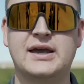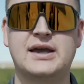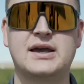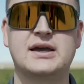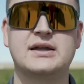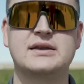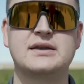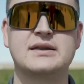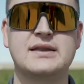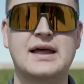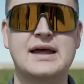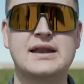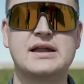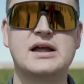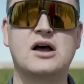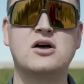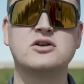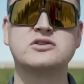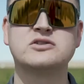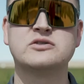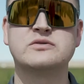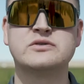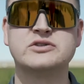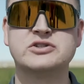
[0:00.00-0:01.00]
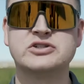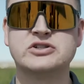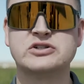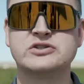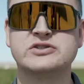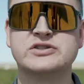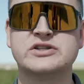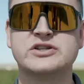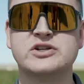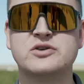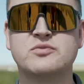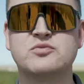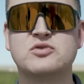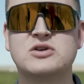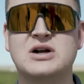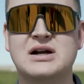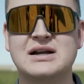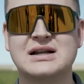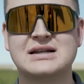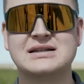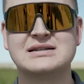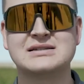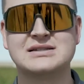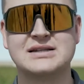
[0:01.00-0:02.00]
And that also ensures that your
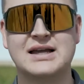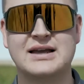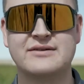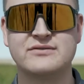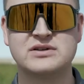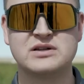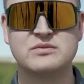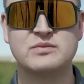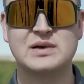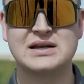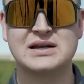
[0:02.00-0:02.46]
product doesn't have any